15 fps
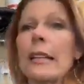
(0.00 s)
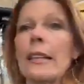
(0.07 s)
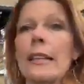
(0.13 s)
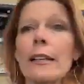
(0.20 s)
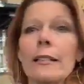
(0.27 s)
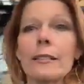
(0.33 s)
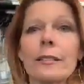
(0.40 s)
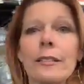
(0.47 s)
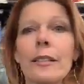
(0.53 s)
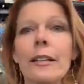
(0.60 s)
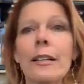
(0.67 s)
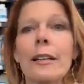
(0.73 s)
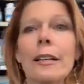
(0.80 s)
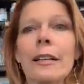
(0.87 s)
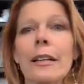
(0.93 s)
this.
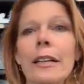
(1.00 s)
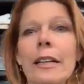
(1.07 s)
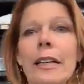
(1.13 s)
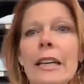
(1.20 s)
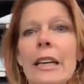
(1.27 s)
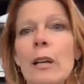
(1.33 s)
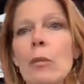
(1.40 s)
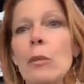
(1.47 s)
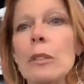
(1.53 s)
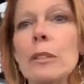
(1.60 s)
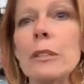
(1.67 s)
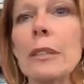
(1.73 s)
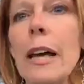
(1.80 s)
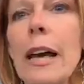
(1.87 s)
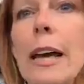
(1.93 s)
It was
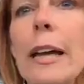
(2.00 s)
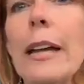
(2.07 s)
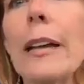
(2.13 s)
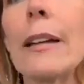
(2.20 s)
like